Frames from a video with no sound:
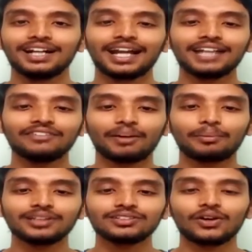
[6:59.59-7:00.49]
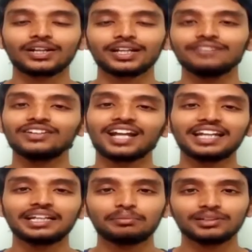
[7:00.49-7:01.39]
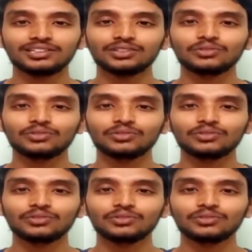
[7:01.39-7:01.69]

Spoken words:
95 plus, or even 90 plus is